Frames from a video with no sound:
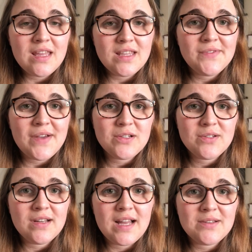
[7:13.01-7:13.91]
This
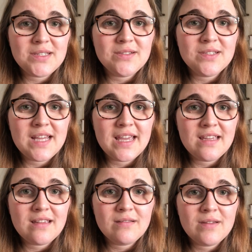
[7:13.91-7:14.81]
voucher allows you to take